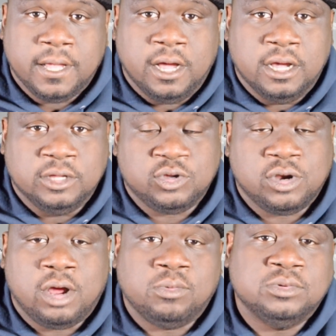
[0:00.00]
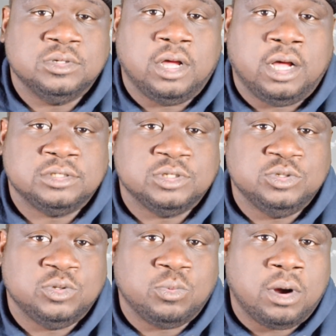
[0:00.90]
You can also
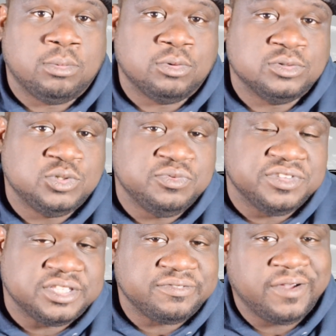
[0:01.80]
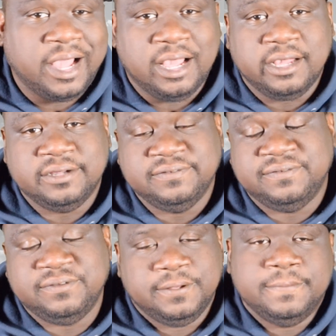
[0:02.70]
do the Walbro
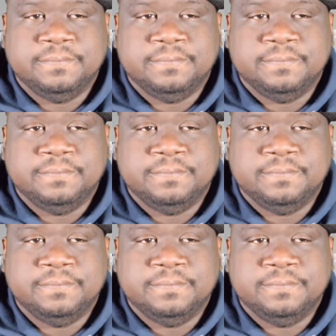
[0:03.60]
255.